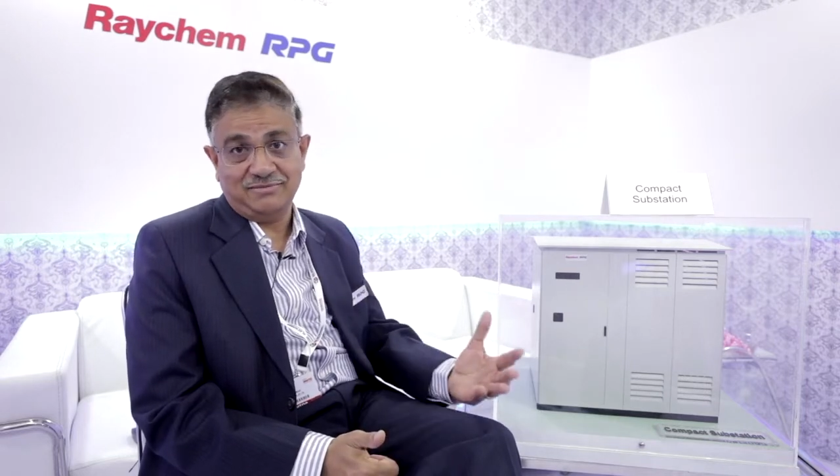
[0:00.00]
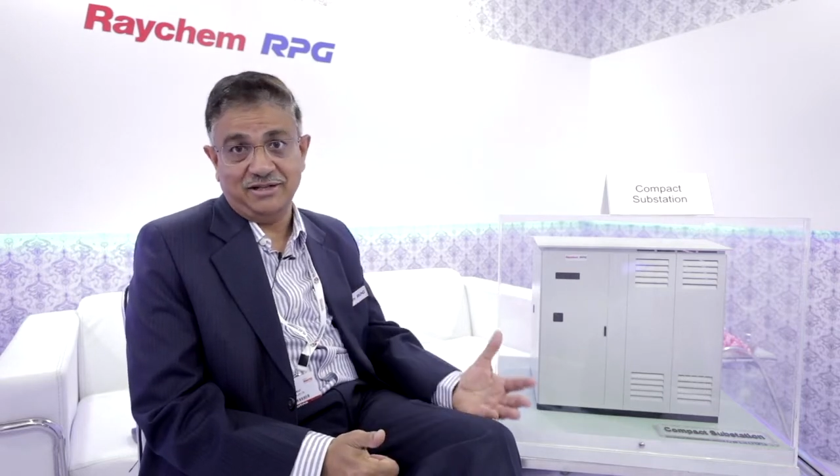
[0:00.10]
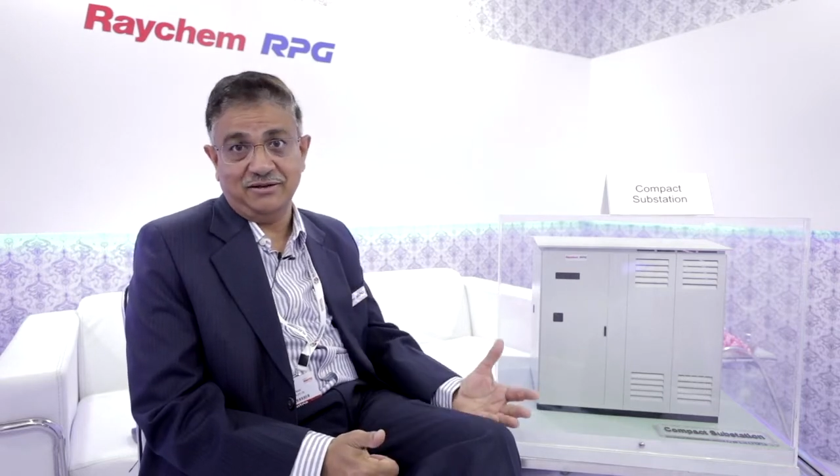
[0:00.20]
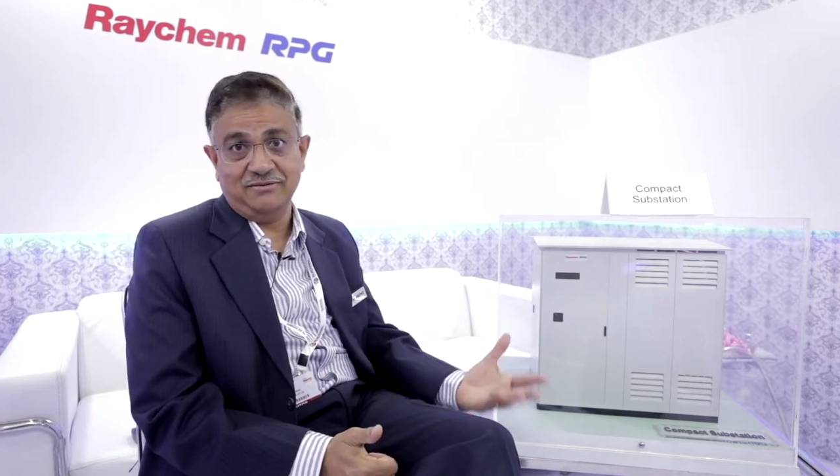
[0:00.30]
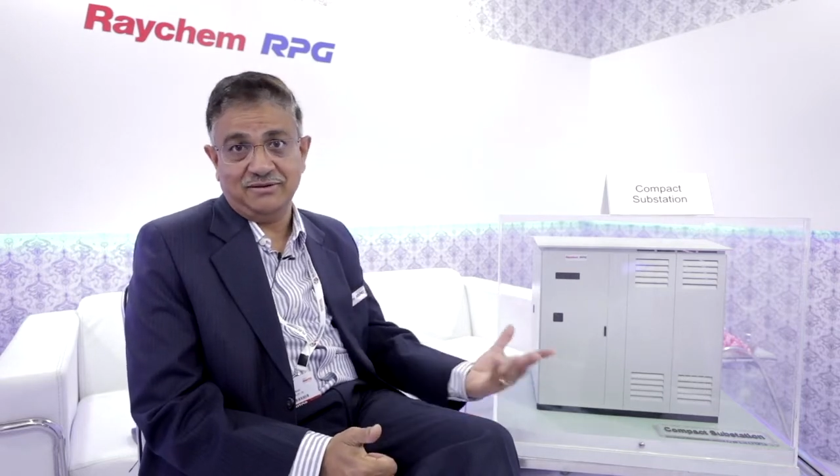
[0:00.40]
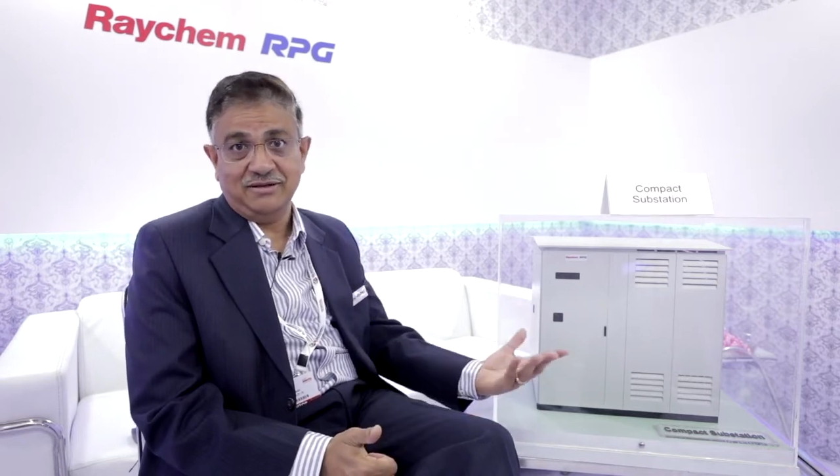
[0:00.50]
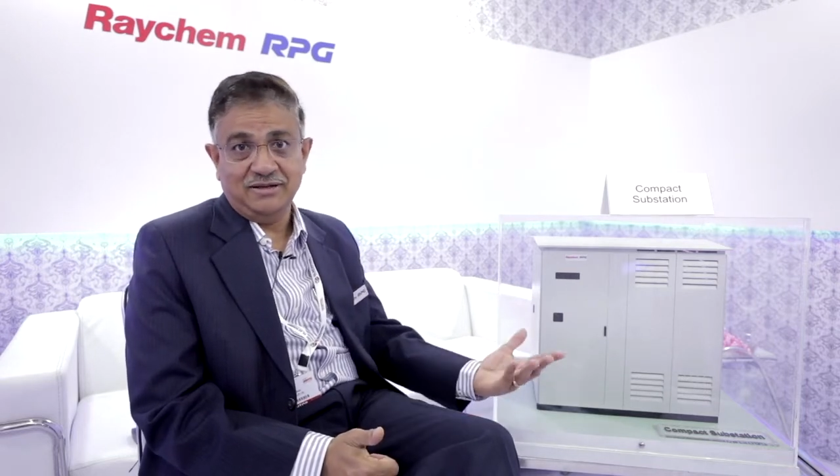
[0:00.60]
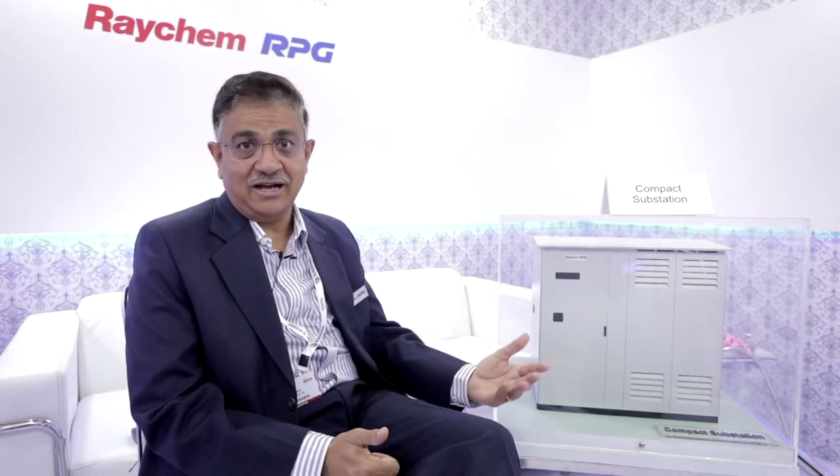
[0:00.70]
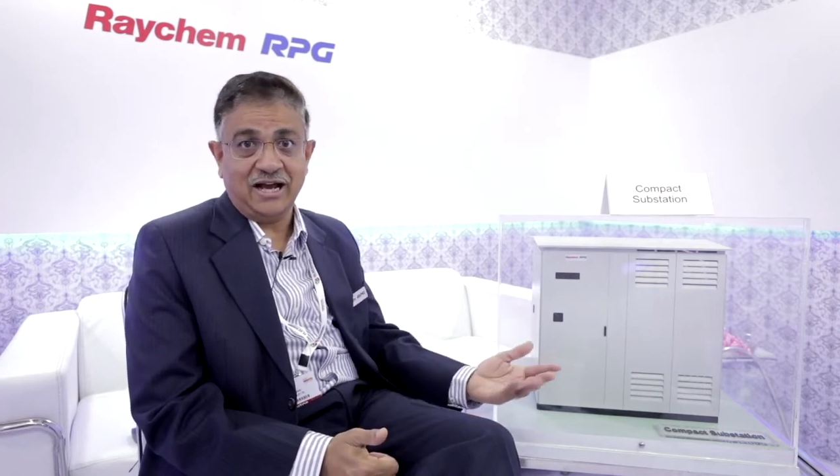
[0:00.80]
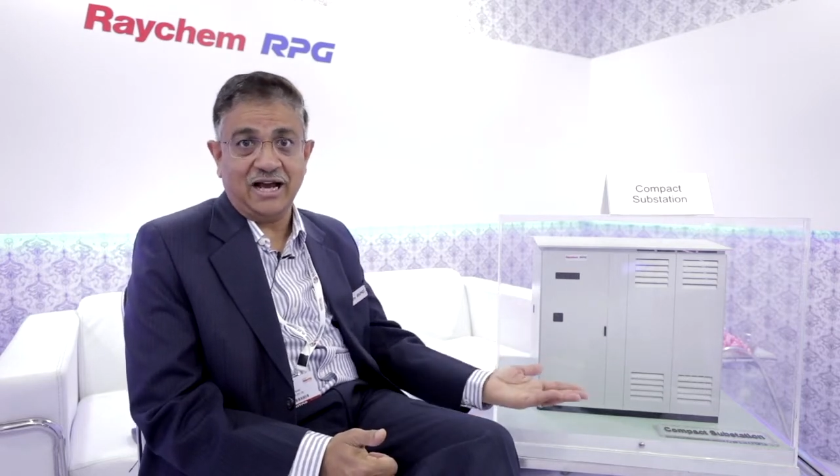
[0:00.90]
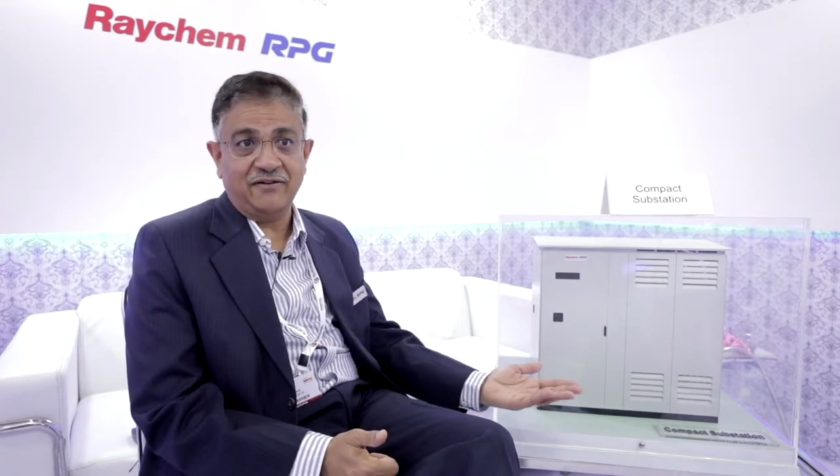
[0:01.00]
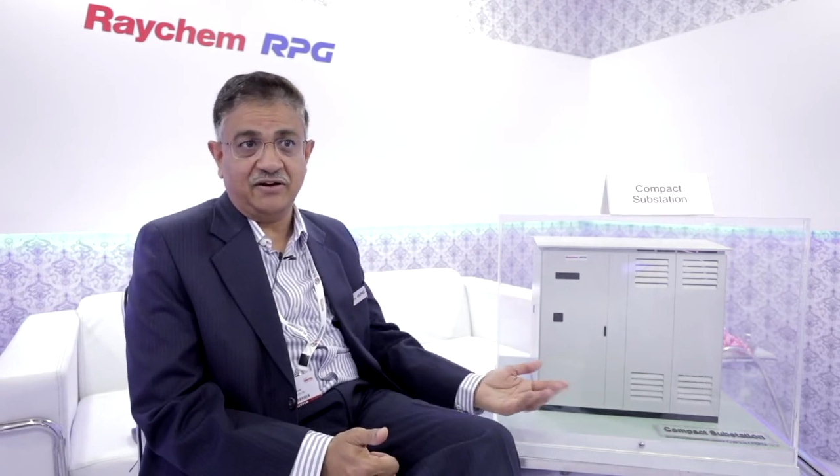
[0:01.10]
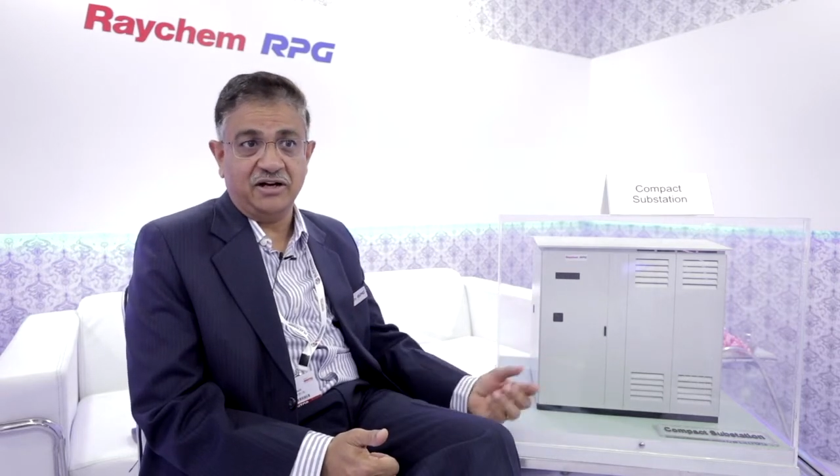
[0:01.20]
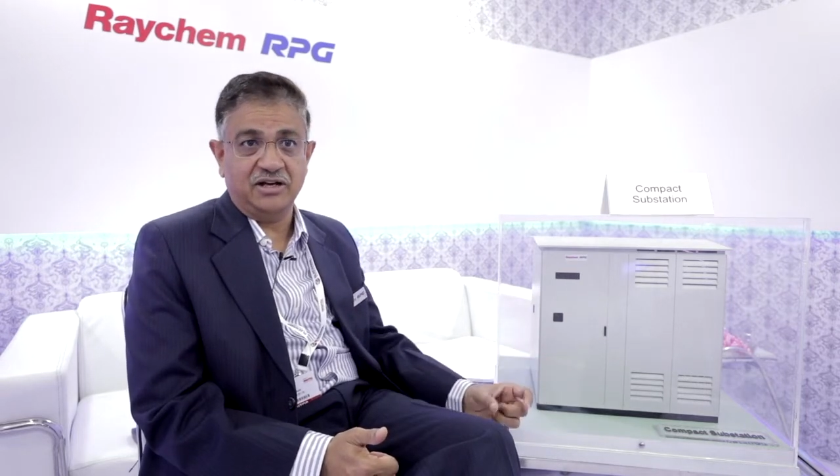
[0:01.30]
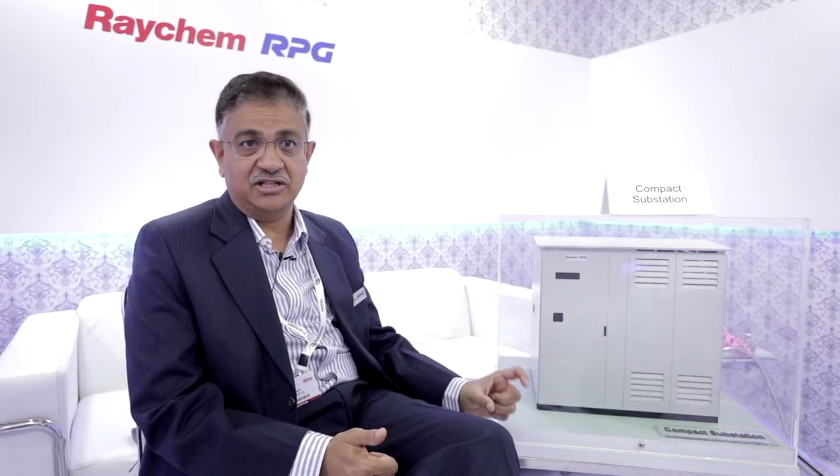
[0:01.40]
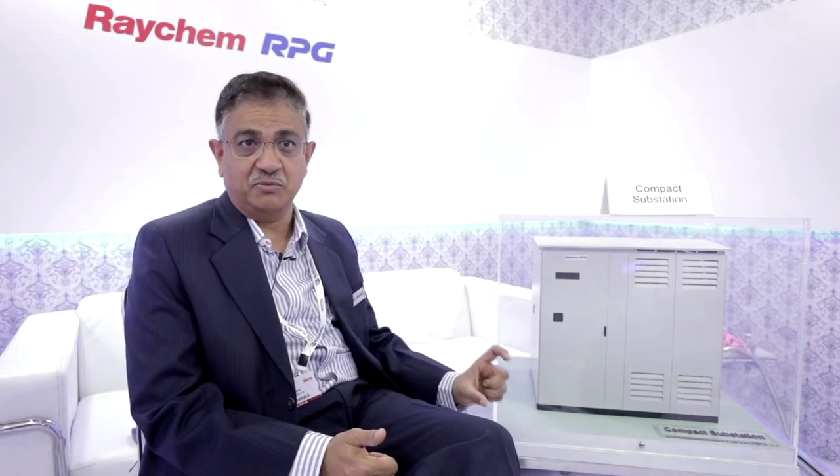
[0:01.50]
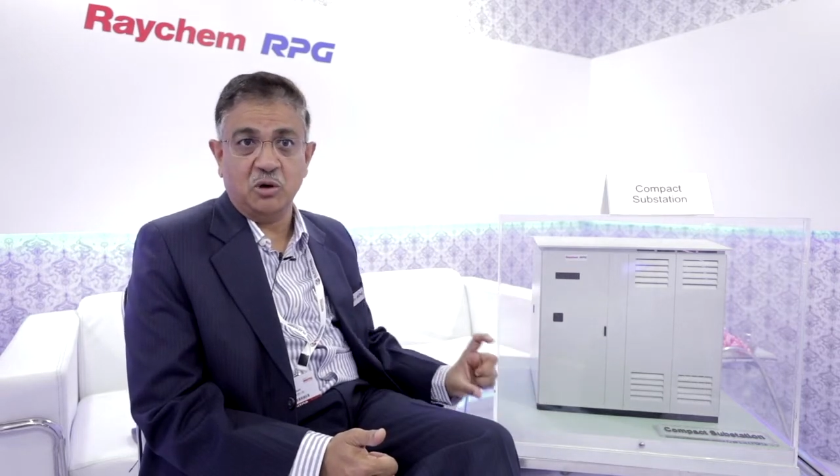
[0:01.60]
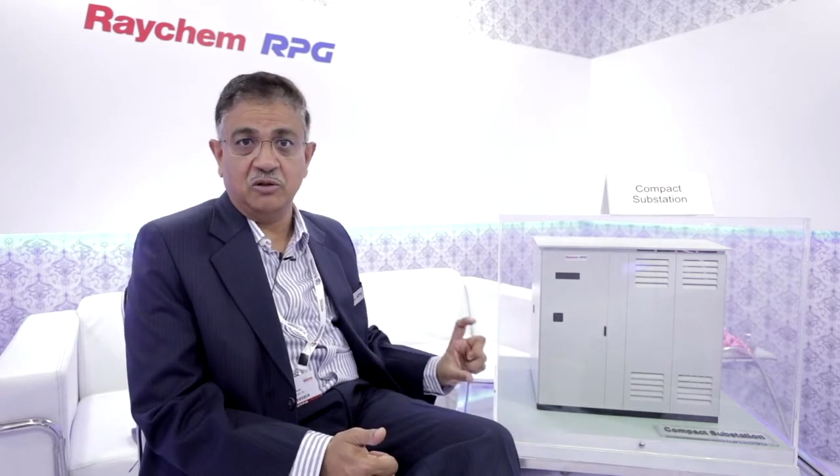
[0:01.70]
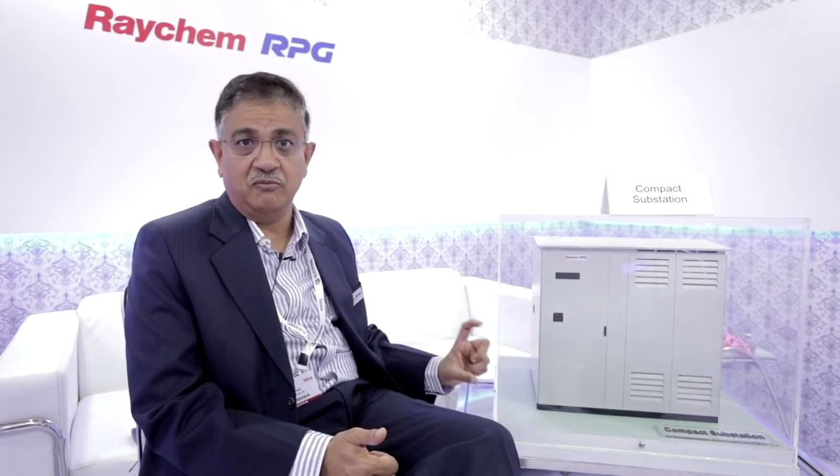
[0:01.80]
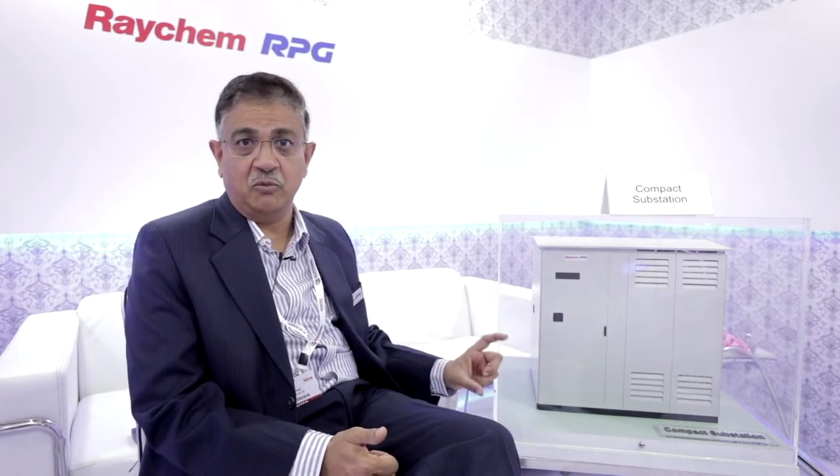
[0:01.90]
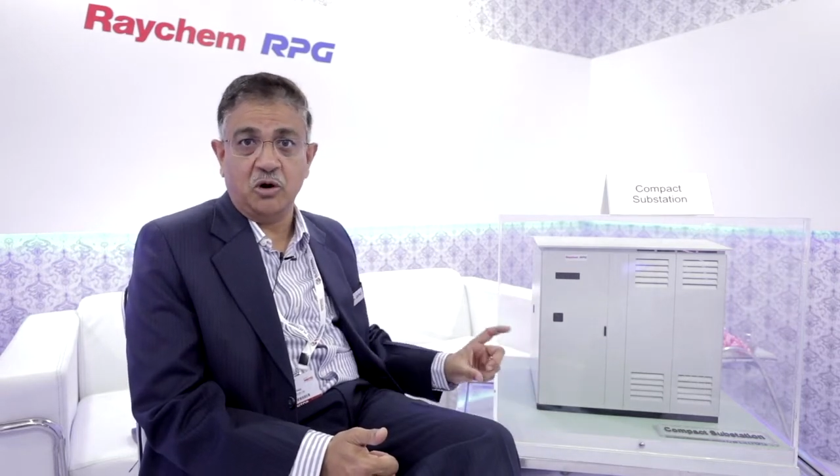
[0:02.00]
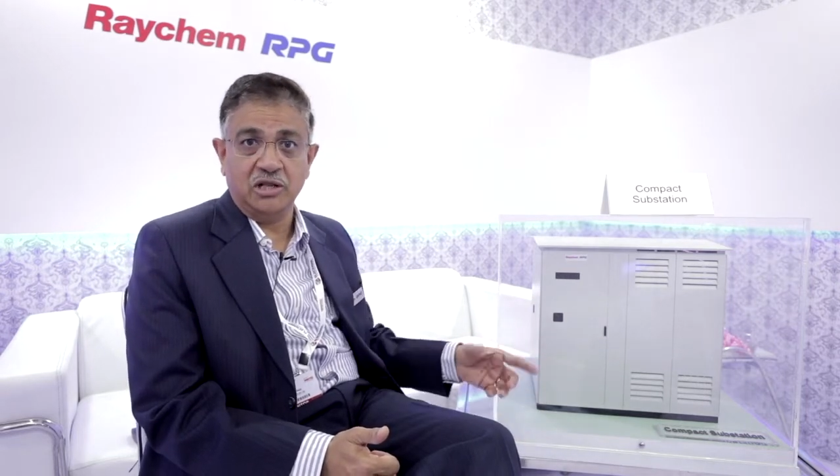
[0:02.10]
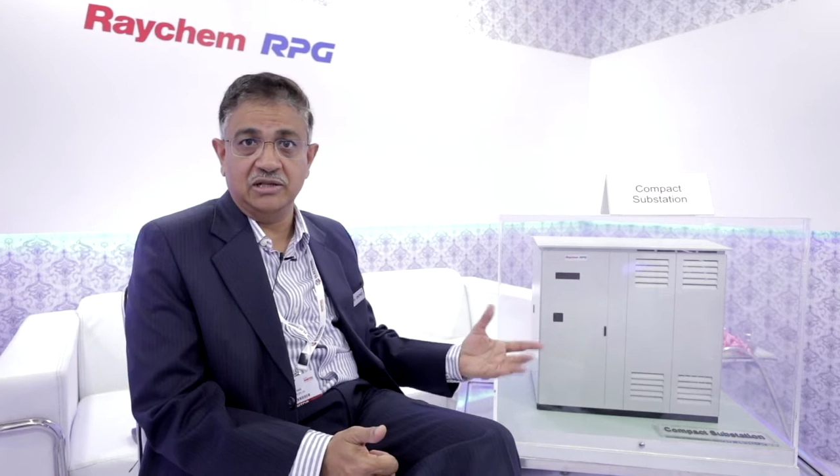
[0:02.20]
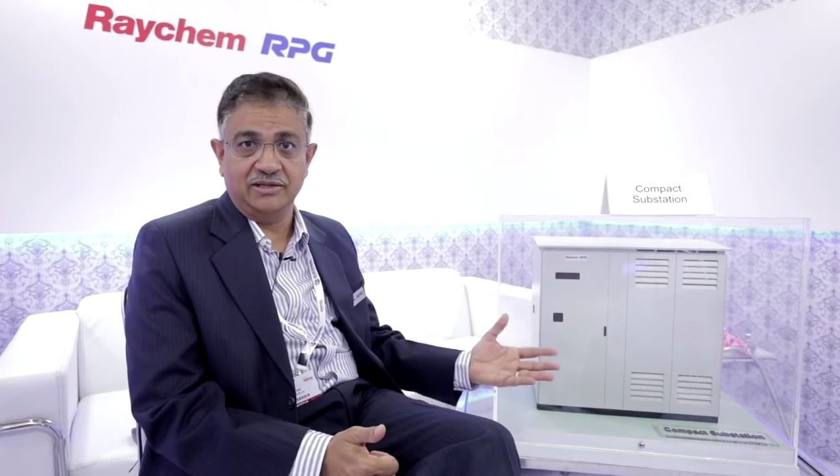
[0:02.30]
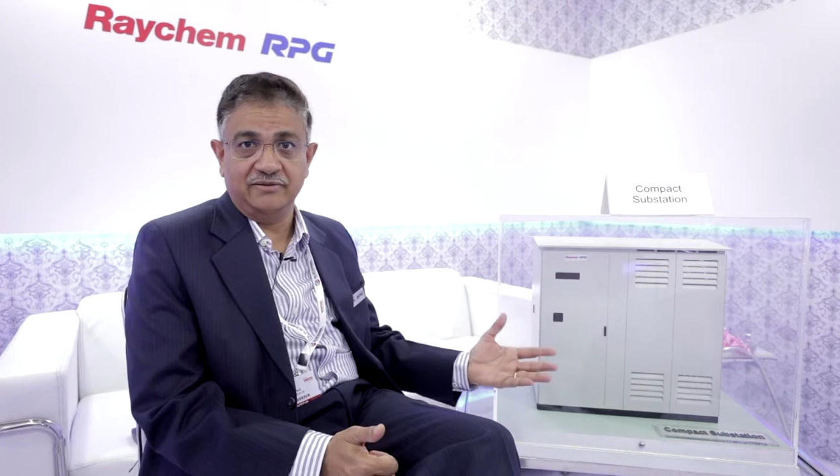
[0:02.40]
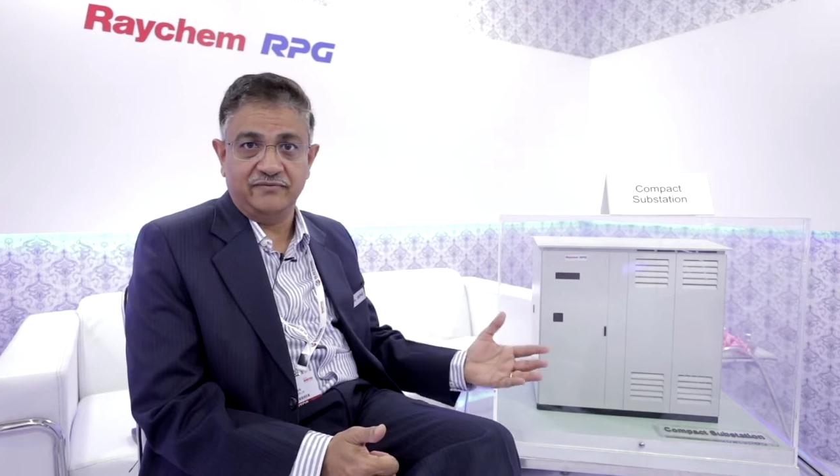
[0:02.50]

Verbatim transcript: You know, I have a, a small model